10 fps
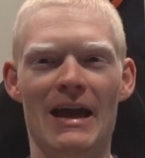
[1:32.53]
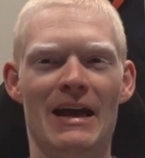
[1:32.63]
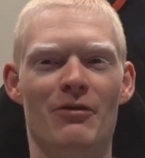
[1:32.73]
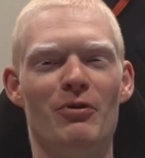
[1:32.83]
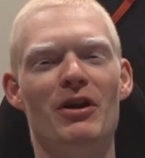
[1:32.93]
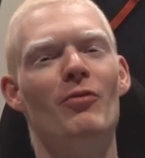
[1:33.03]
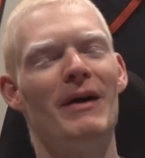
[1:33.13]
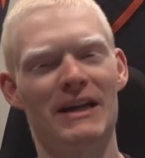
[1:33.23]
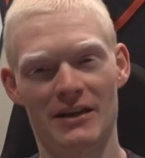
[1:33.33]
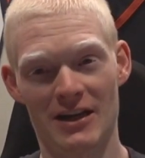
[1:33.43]
And we know
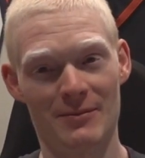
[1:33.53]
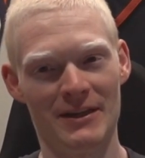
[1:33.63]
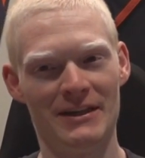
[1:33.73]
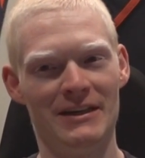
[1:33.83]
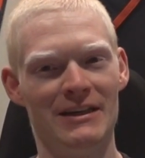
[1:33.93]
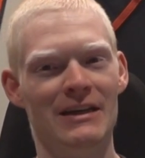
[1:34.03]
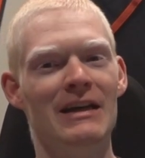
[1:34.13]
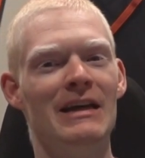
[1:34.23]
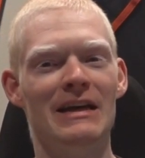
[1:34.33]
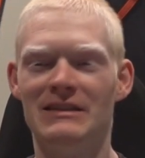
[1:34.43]
Mike Tomlin,
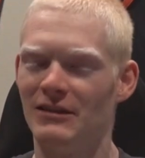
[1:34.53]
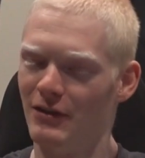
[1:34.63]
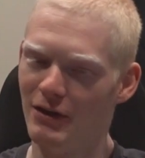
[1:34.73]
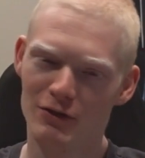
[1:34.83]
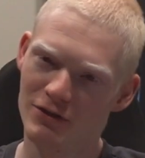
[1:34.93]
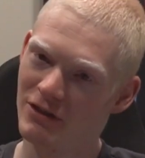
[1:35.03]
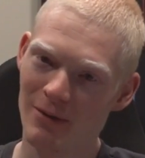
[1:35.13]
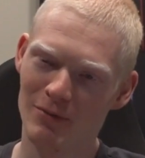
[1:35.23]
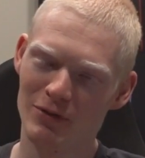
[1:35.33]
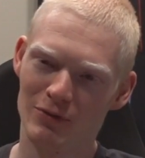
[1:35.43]
he's a little
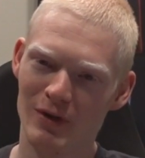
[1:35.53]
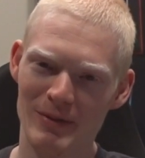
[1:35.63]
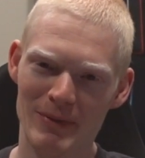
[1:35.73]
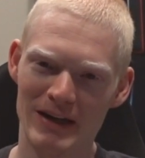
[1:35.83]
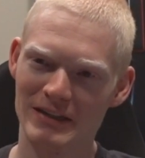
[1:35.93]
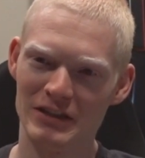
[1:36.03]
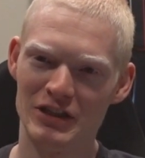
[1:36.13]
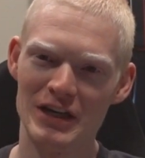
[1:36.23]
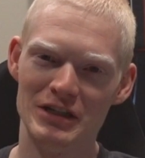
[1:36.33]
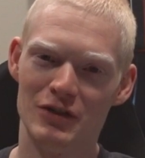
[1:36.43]
stubborn with the running backs and
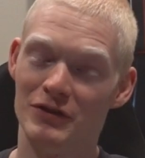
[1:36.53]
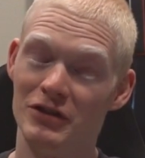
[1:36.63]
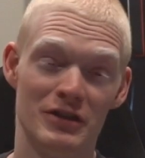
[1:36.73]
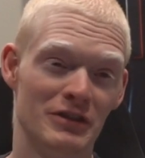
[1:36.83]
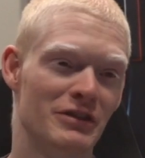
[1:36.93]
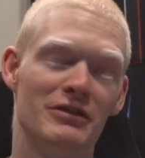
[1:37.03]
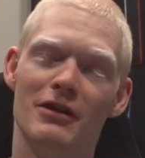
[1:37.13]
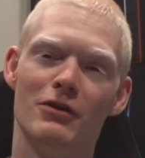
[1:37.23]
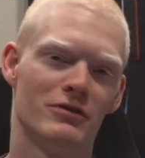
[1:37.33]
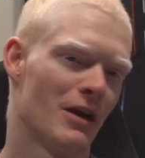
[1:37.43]
changing over. He's a
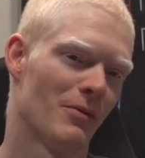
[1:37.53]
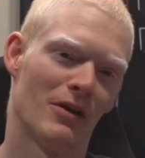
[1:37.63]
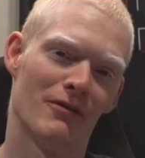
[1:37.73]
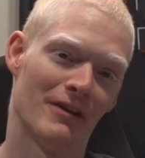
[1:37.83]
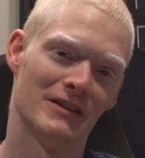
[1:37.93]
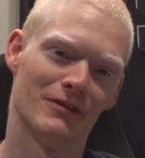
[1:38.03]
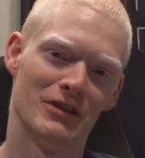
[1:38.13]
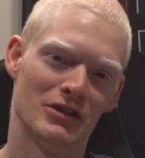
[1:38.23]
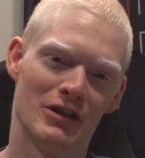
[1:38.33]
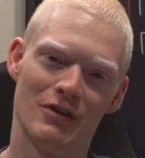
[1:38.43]
little stubborn offensively
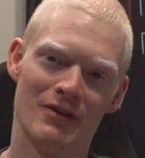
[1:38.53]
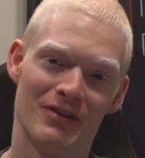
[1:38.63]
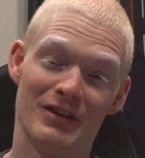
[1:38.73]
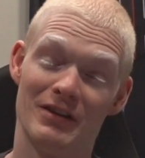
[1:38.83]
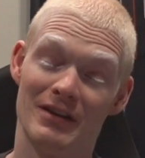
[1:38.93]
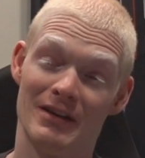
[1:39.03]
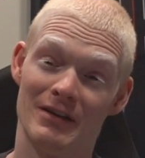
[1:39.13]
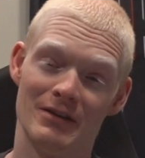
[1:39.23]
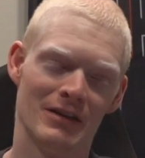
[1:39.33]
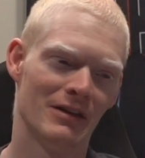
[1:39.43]
in general. I think,
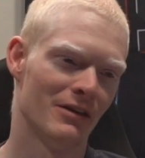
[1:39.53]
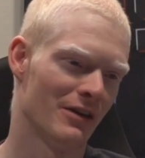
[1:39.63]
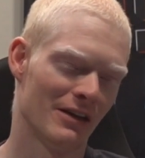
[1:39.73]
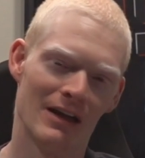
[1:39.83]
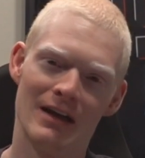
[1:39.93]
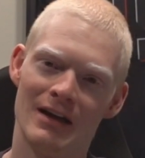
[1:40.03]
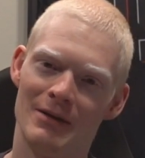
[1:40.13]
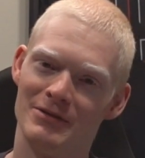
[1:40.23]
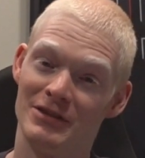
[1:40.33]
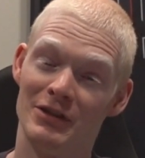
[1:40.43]

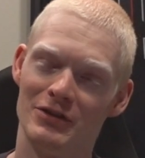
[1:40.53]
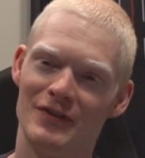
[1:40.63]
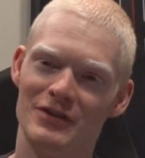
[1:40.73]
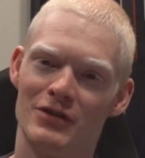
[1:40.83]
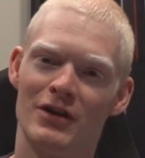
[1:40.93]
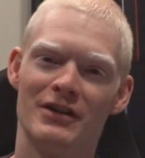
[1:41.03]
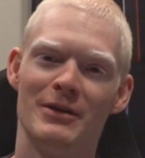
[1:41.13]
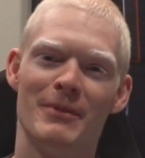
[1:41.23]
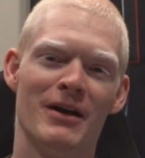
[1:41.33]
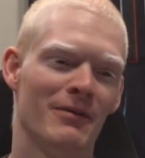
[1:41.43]
Steelers fans will talk to
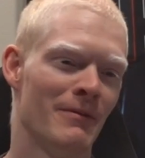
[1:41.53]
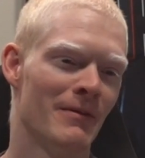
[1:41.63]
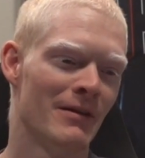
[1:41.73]
you about,